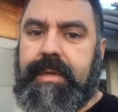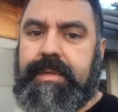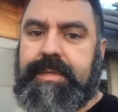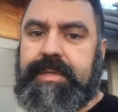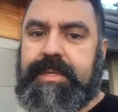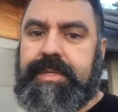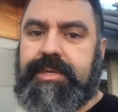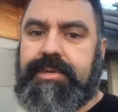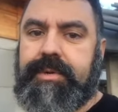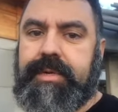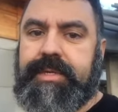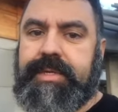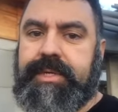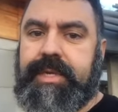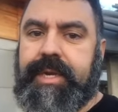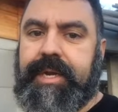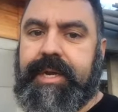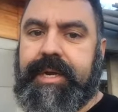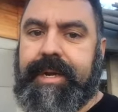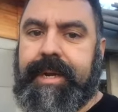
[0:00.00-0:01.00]

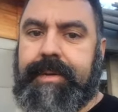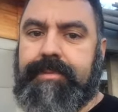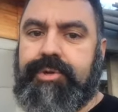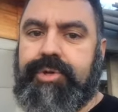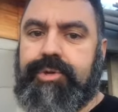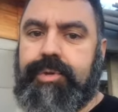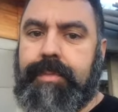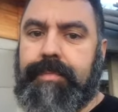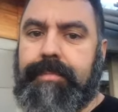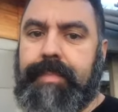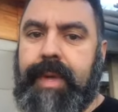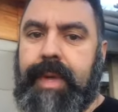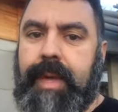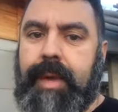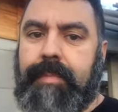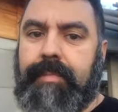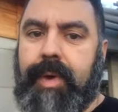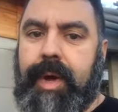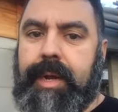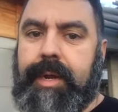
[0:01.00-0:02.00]
interesting conundrum,
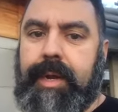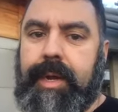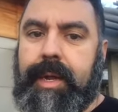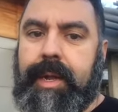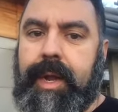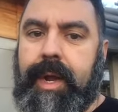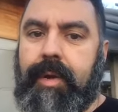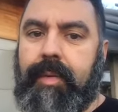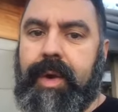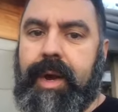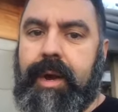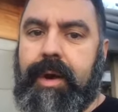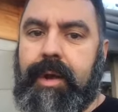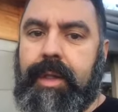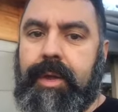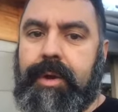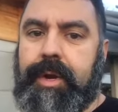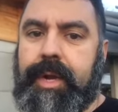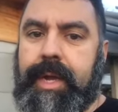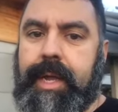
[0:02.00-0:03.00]
but here we are
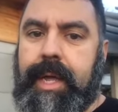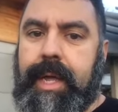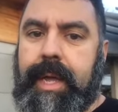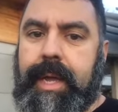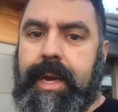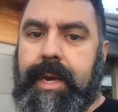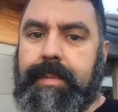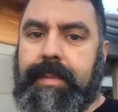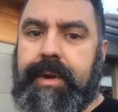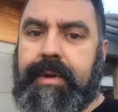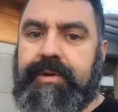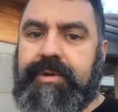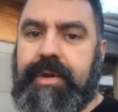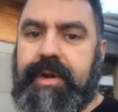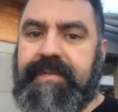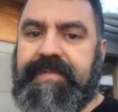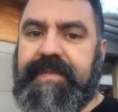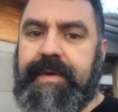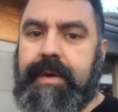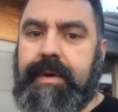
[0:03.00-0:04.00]
learning, and I'm going to try
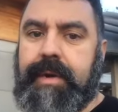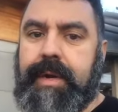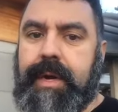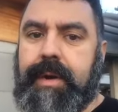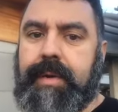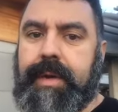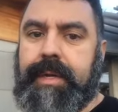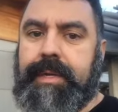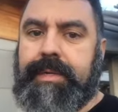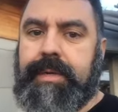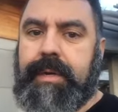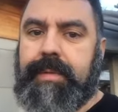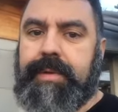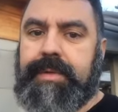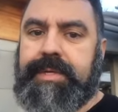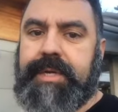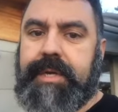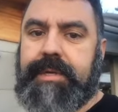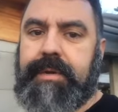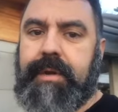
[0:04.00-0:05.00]
to figure out how I can talk
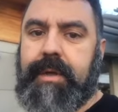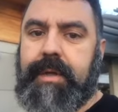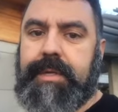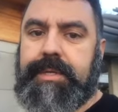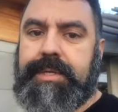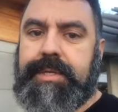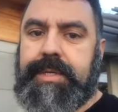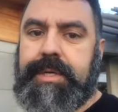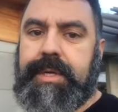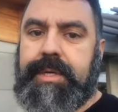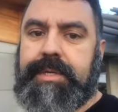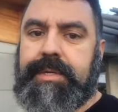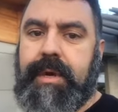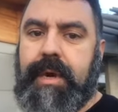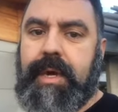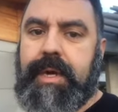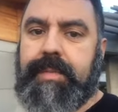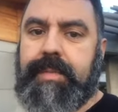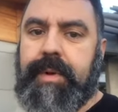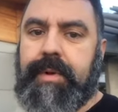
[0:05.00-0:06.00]
about technology and
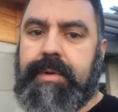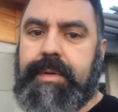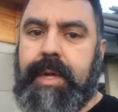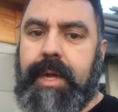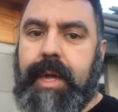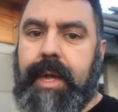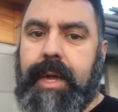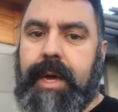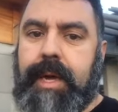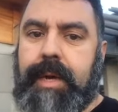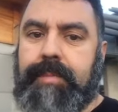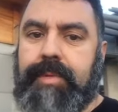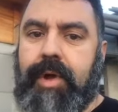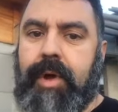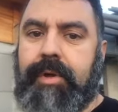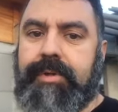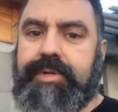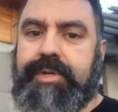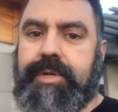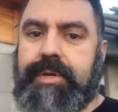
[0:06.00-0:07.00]
talk about
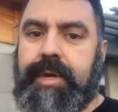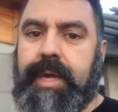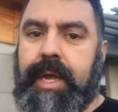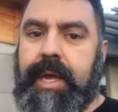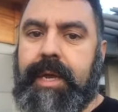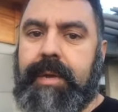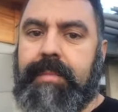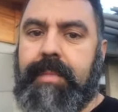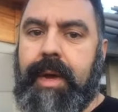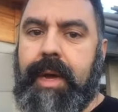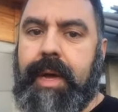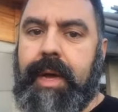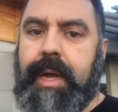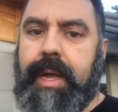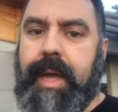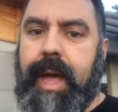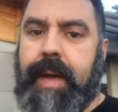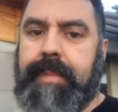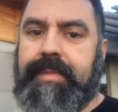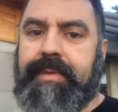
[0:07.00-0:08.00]
culture with
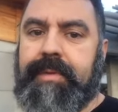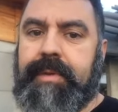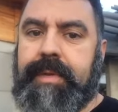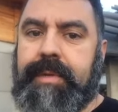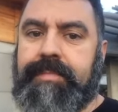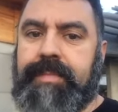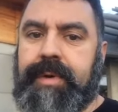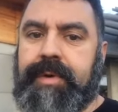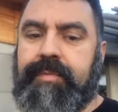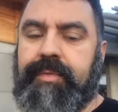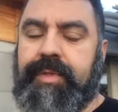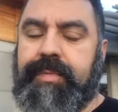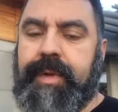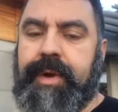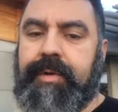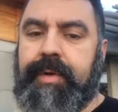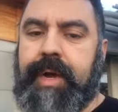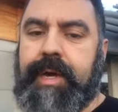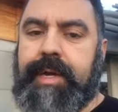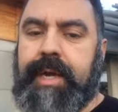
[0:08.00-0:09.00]
my
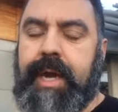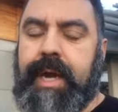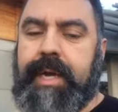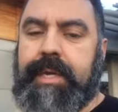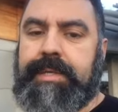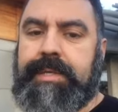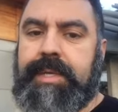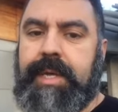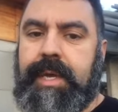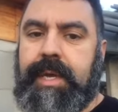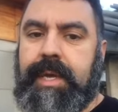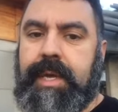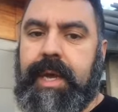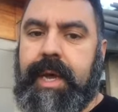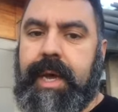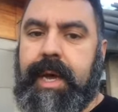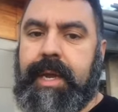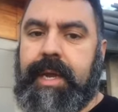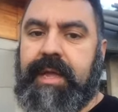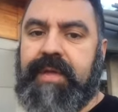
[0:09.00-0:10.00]
grade nines
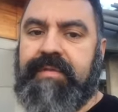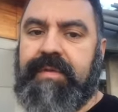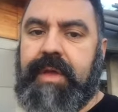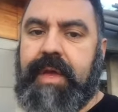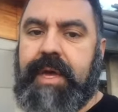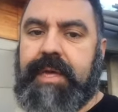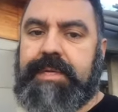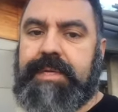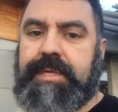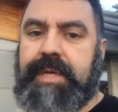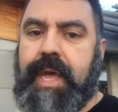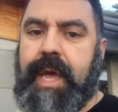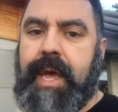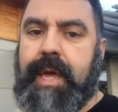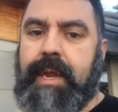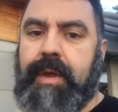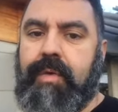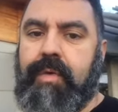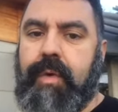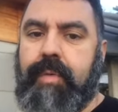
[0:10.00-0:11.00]
at AVS
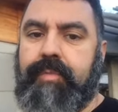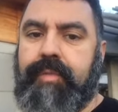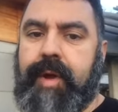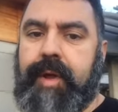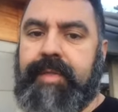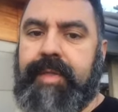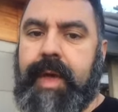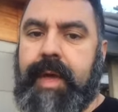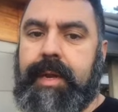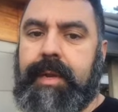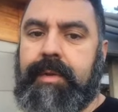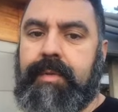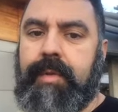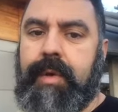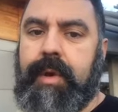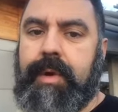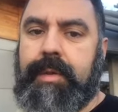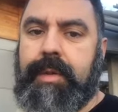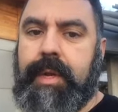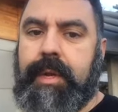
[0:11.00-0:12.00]
and incorporate that into
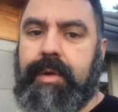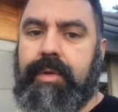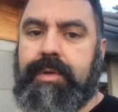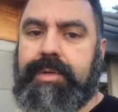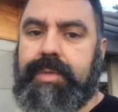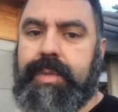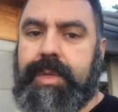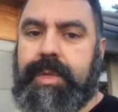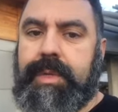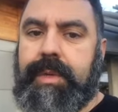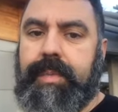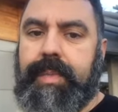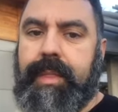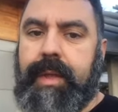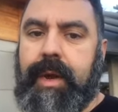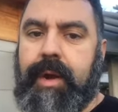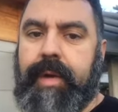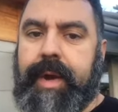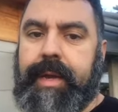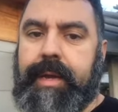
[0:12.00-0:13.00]
our online coursework.
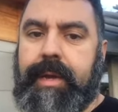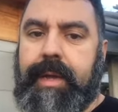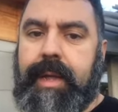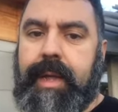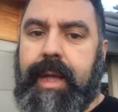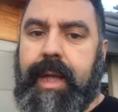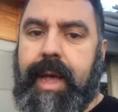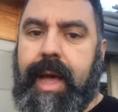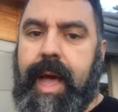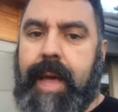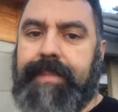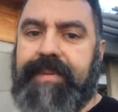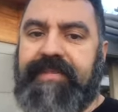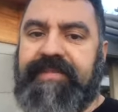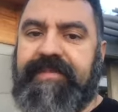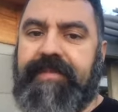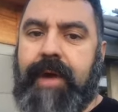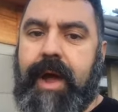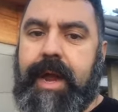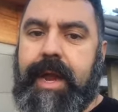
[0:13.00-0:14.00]
All right, happy
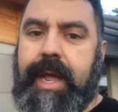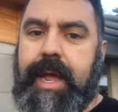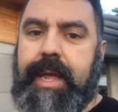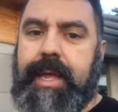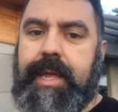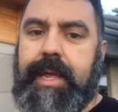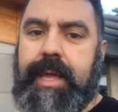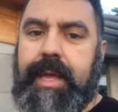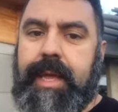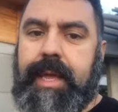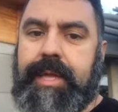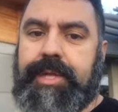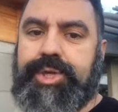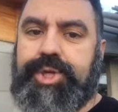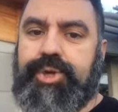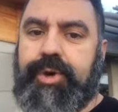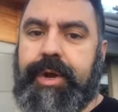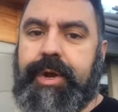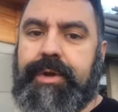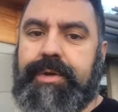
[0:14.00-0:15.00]
Friday,
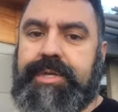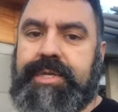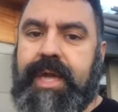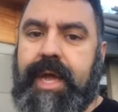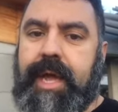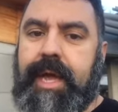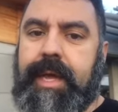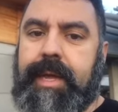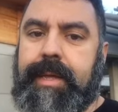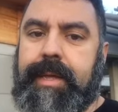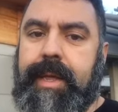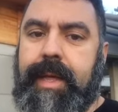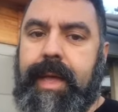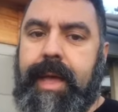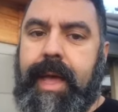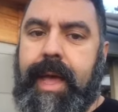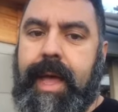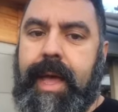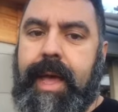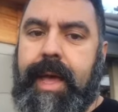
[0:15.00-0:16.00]
enjoy your day,
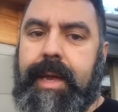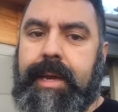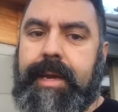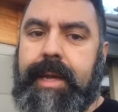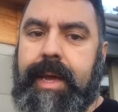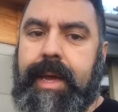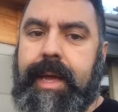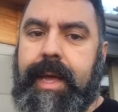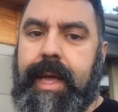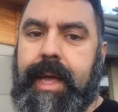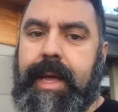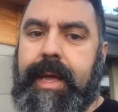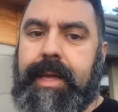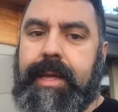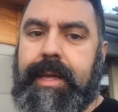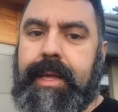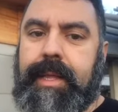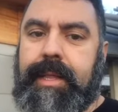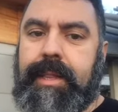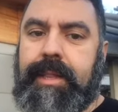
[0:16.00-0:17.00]
and
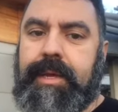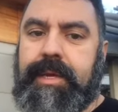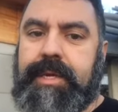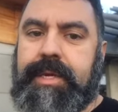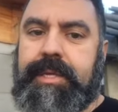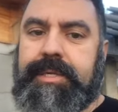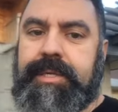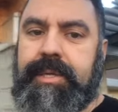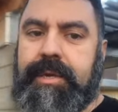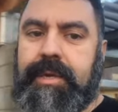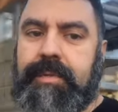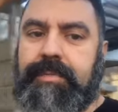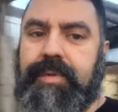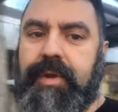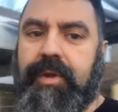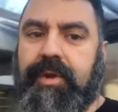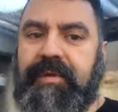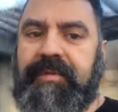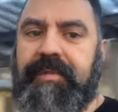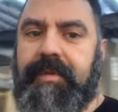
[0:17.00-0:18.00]
hey, it's looking
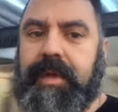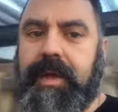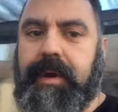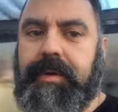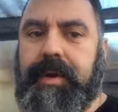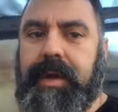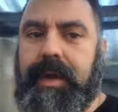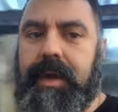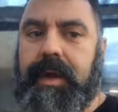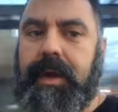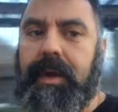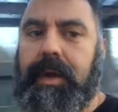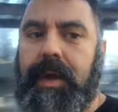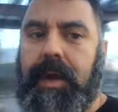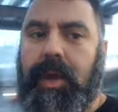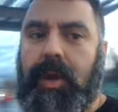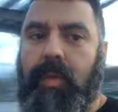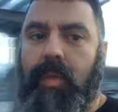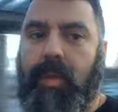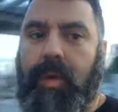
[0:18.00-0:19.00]
beautiful out here.
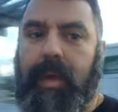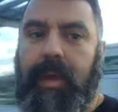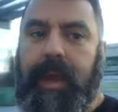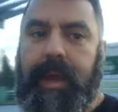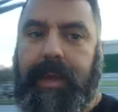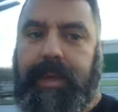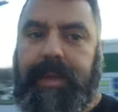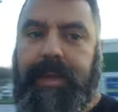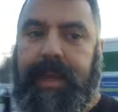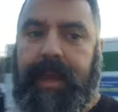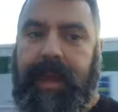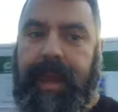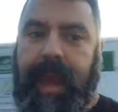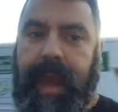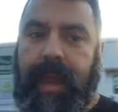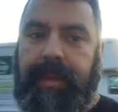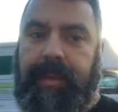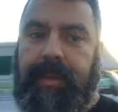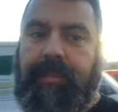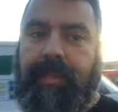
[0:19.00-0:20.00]
We're at
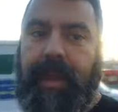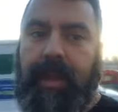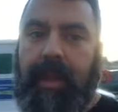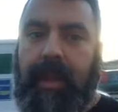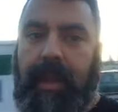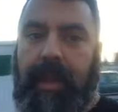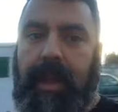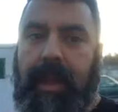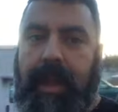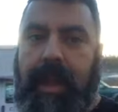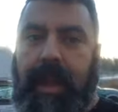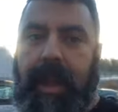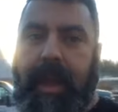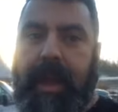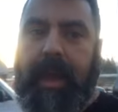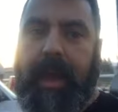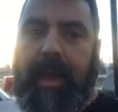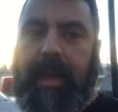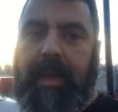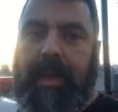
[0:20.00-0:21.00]
Abbey Middle
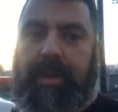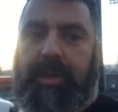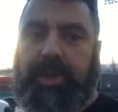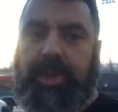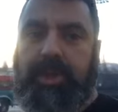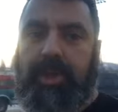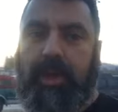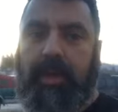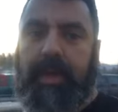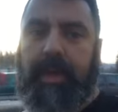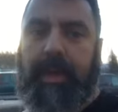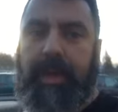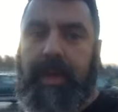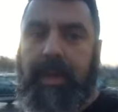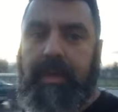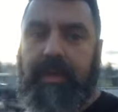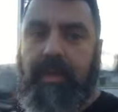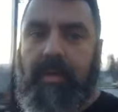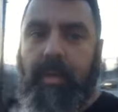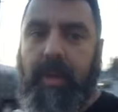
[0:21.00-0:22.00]
and
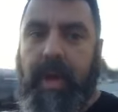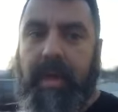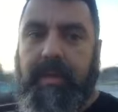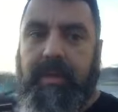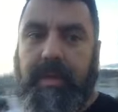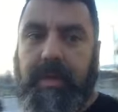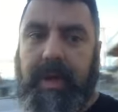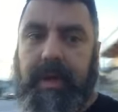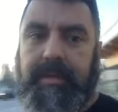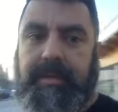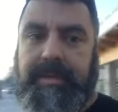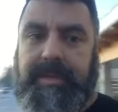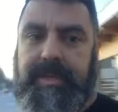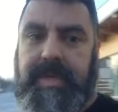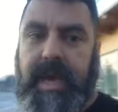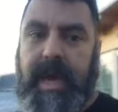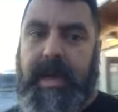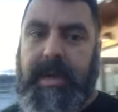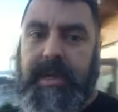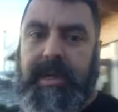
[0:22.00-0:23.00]
enjoying the weather
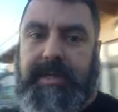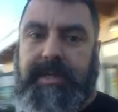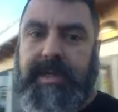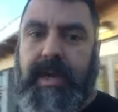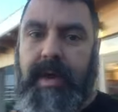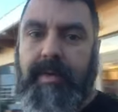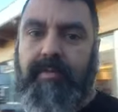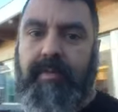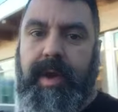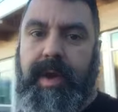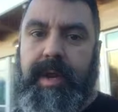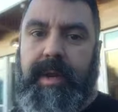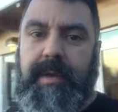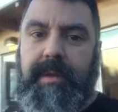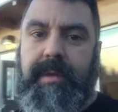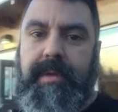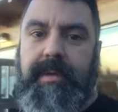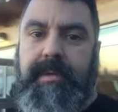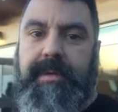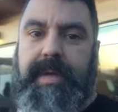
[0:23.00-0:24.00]
outside, and it's not raining.
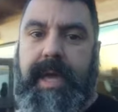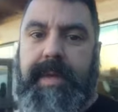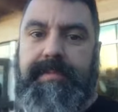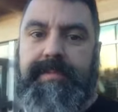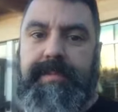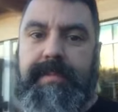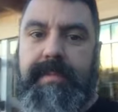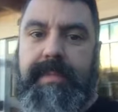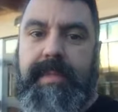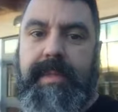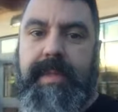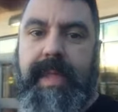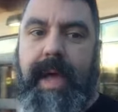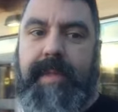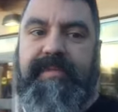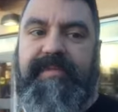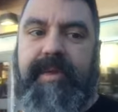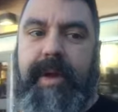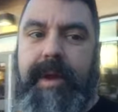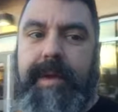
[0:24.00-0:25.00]
Okay,
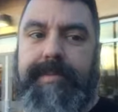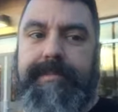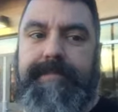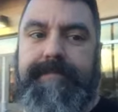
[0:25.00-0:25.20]
happy Friday.